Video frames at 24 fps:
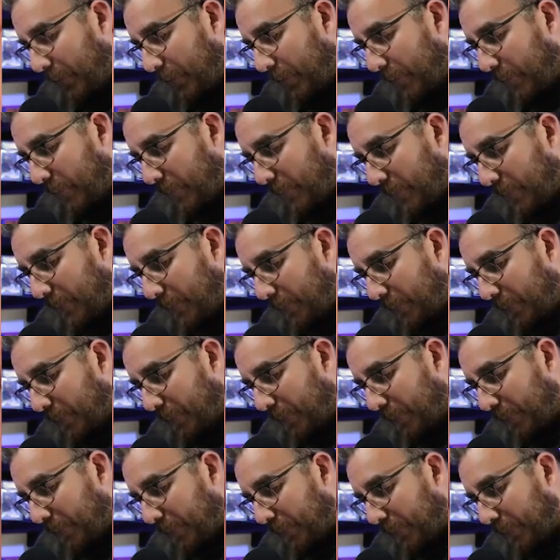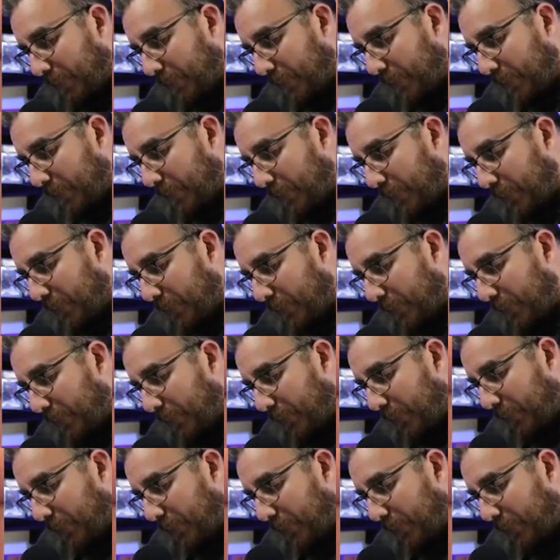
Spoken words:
Nobody speaks.